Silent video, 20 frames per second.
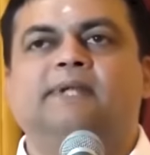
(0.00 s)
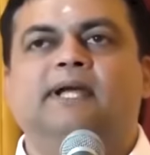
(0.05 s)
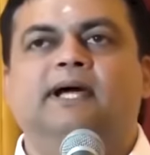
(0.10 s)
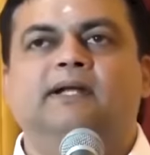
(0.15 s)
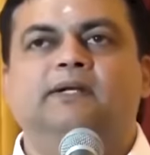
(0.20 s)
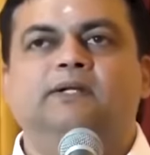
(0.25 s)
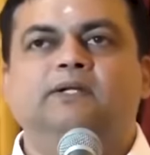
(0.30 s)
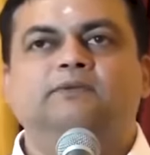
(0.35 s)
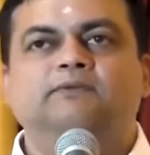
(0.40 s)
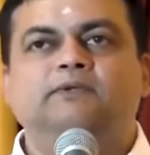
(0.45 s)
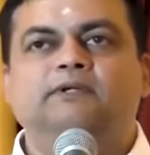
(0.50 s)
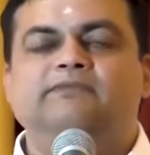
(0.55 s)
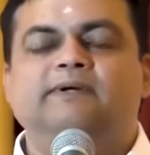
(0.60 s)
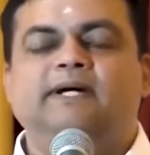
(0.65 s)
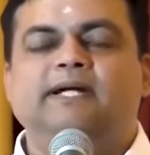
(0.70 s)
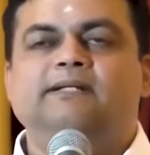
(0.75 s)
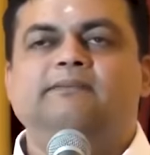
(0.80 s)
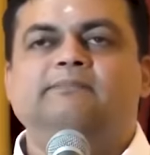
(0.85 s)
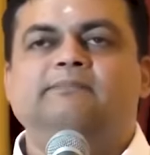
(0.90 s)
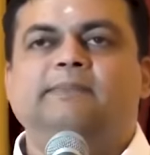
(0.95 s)
and you will
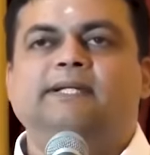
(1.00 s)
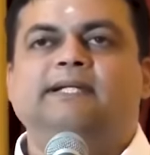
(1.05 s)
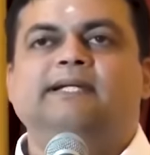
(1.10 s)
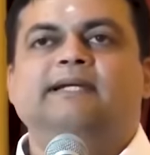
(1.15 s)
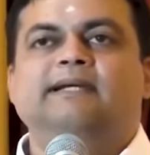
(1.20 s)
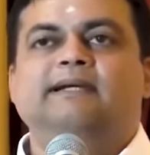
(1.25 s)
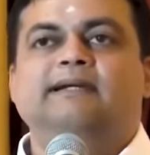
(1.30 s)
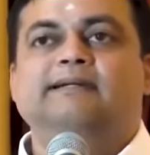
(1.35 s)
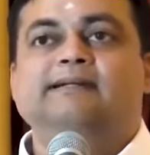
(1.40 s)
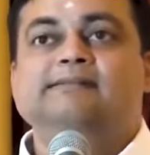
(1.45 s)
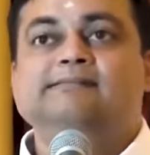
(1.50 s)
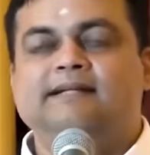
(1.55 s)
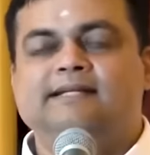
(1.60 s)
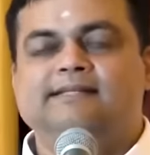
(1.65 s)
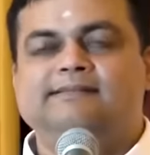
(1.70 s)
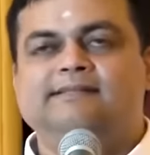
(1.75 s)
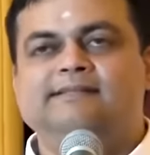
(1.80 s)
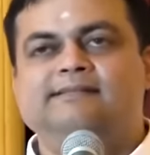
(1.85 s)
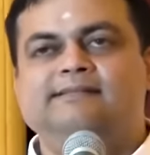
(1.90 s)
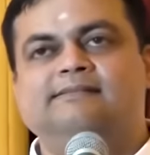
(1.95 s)
find many hidden
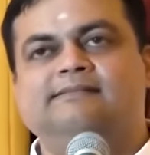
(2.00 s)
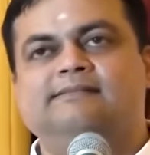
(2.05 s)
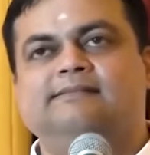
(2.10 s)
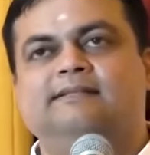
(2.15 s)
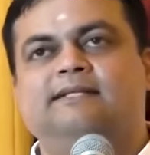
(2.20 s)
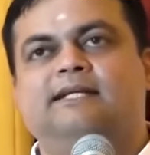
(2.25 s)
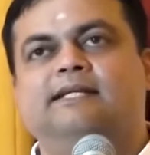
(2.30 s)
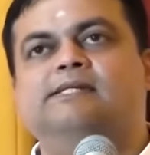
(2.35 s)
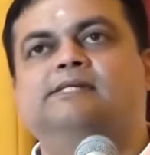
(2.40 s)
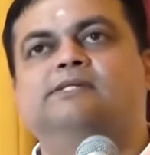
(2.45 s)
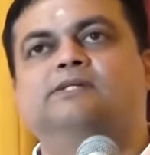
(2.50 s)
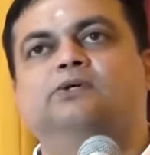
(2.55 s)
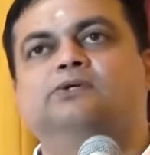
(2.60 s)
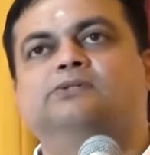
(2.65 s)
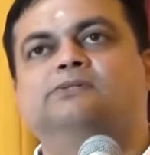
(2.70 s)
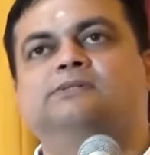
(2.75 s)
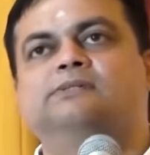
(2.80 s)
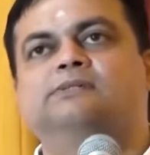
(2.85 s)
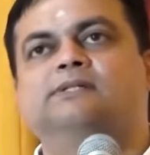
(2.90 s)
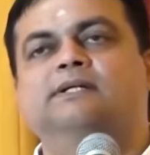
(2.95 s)
lessons in
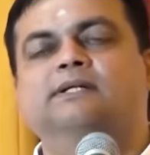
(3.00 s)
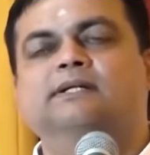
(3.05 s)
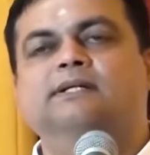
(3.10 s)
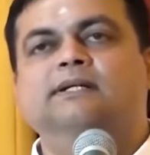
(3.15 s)
those